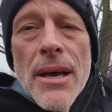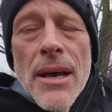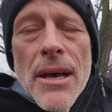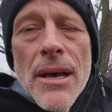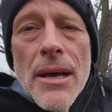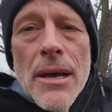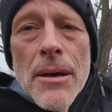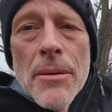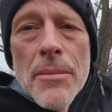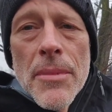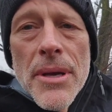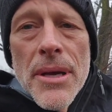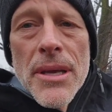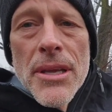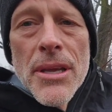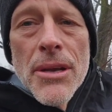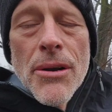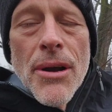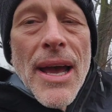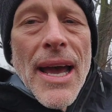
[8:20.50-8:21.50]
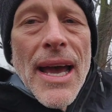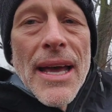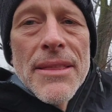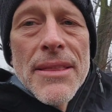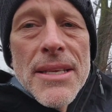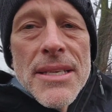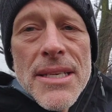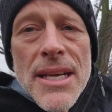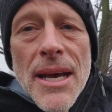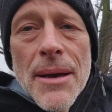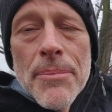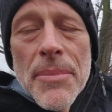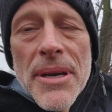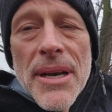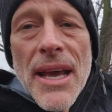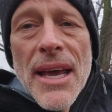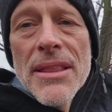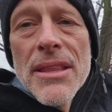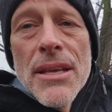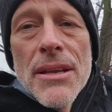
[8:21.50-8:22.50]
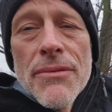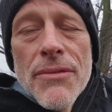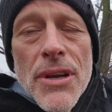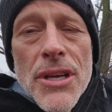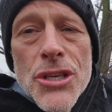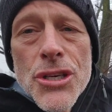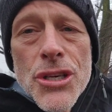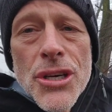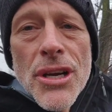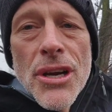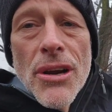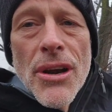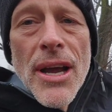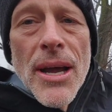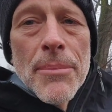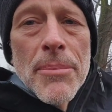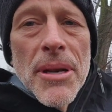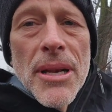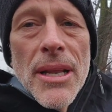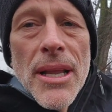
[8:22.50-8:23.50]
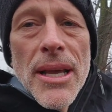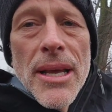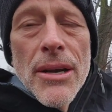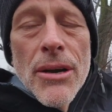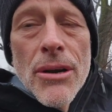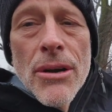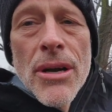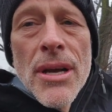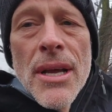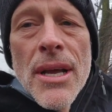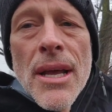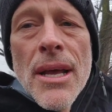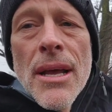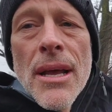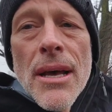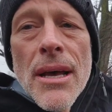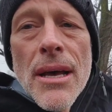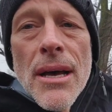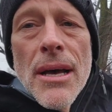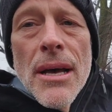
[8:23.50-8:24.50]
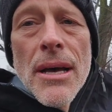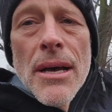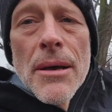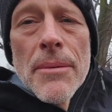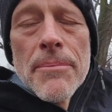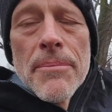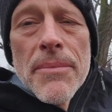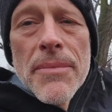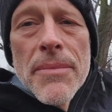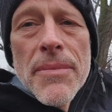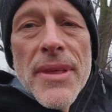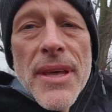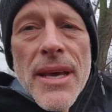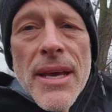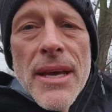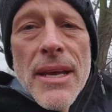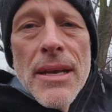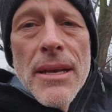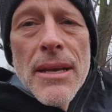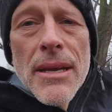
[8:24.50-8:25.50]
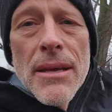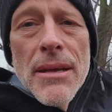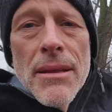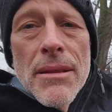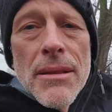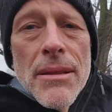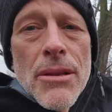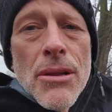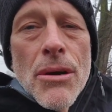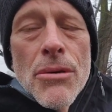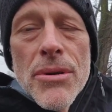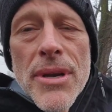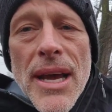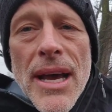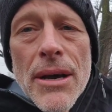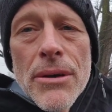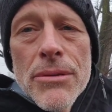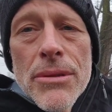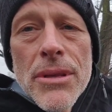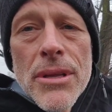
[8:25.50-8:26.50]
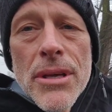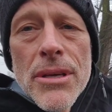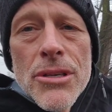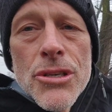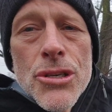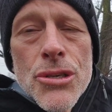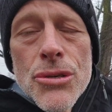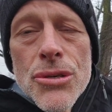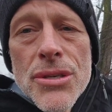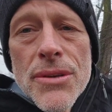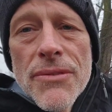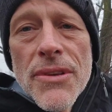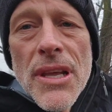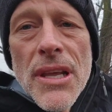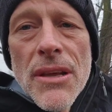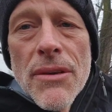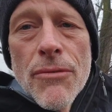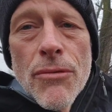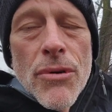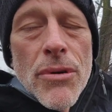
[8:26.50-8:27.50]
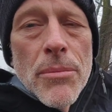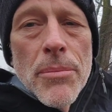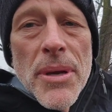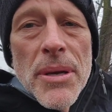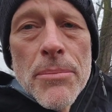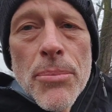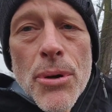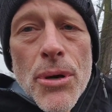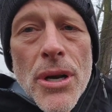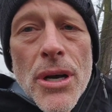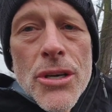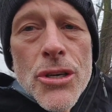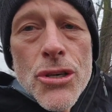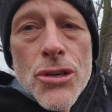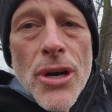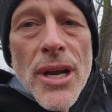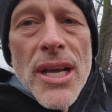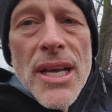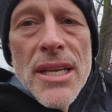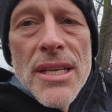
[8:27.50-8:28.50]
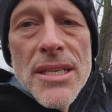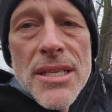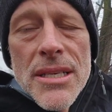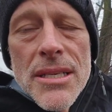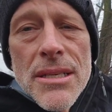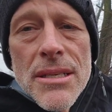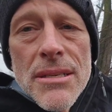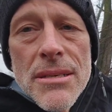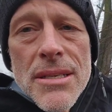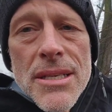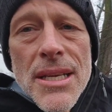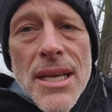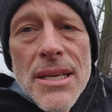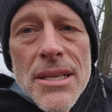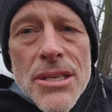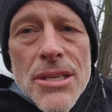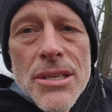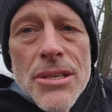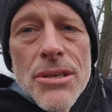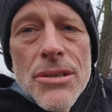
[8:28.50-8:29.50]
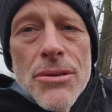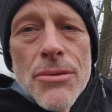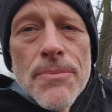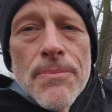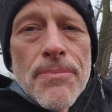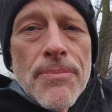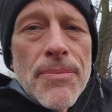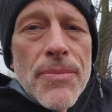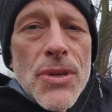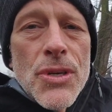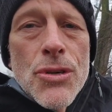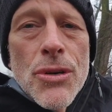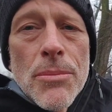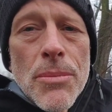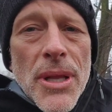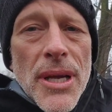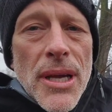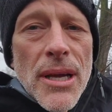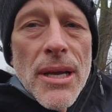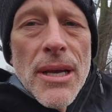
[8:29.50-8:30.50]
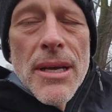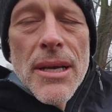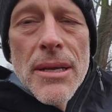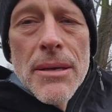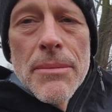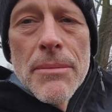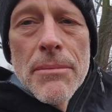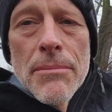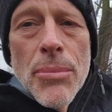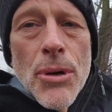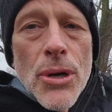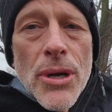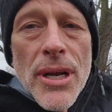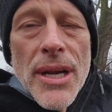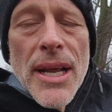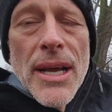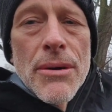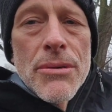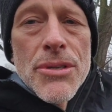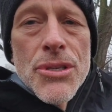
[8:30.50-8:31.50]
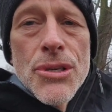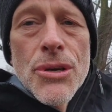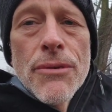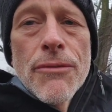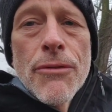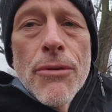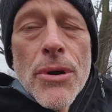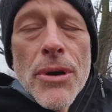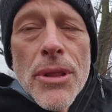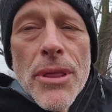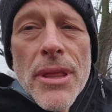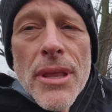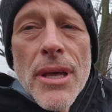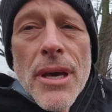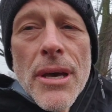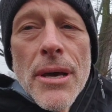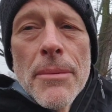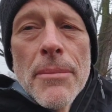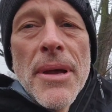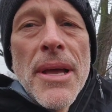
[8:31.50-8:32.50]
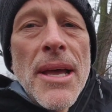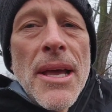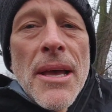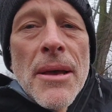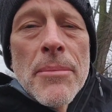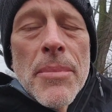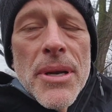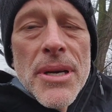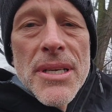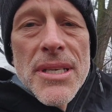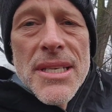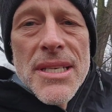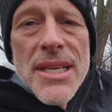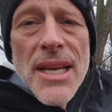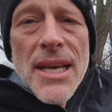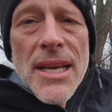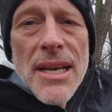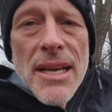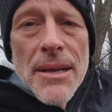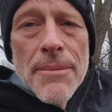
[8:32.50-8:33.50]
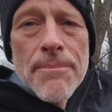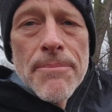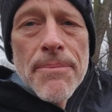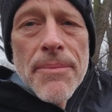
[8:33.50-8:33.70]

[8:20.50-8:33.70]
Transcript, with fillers: Um, you know, had this happened, had the invasion here happened later, um, then no doubt the Jews of Kiev would have been put on trains and sent to Treblinka and Birkenau and so forth. Um, but instead,